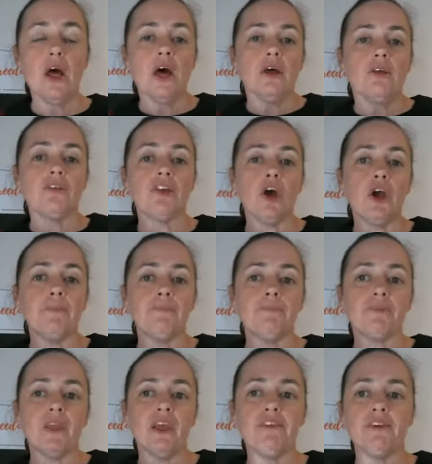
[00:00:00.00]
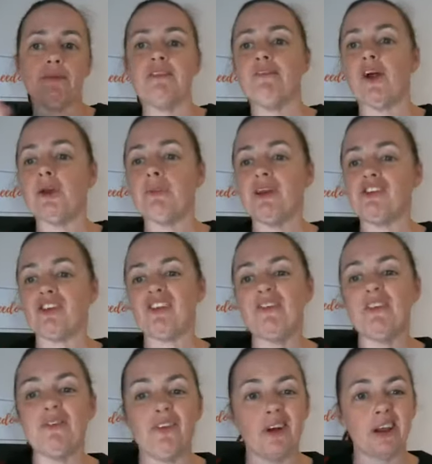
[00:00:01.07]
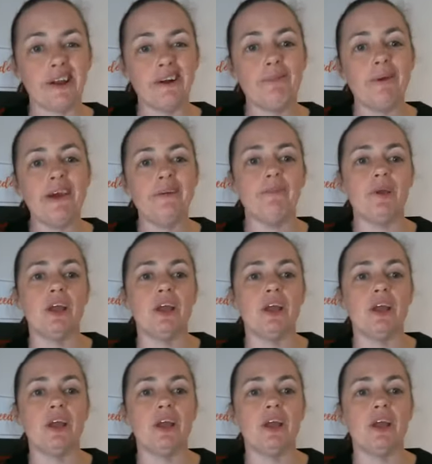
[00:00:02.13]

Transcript: So if you've been following me just even for a little bit,